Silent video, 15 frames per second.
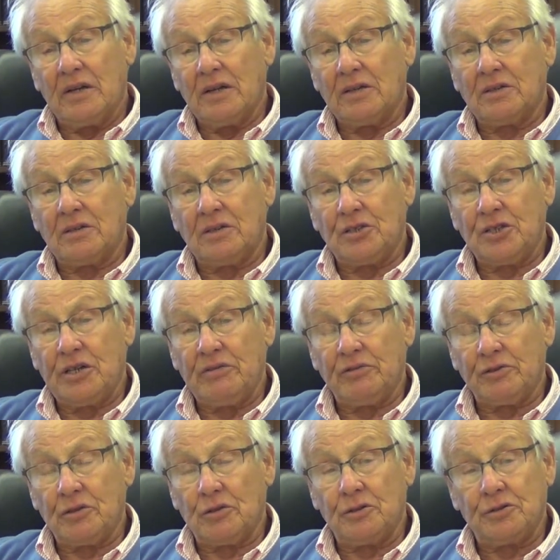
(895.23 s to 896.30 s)
And she
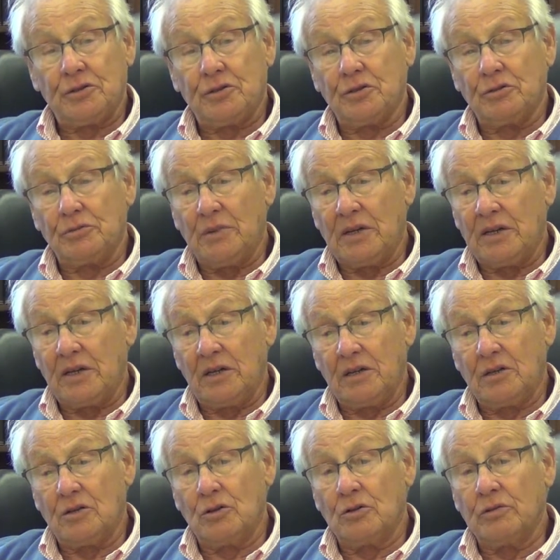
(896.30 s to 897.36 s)
was also my
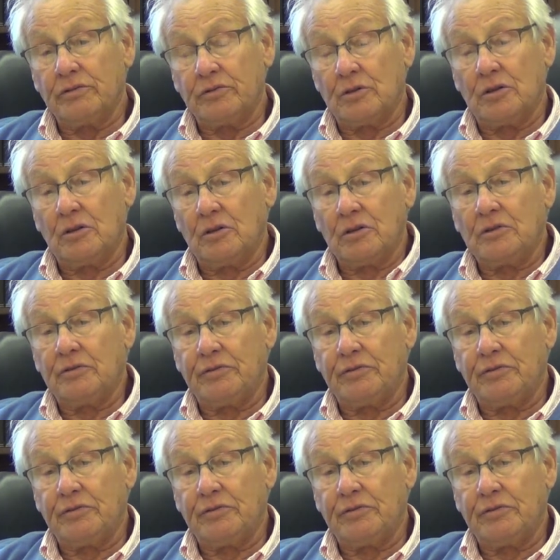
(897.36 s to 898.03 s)
co-worker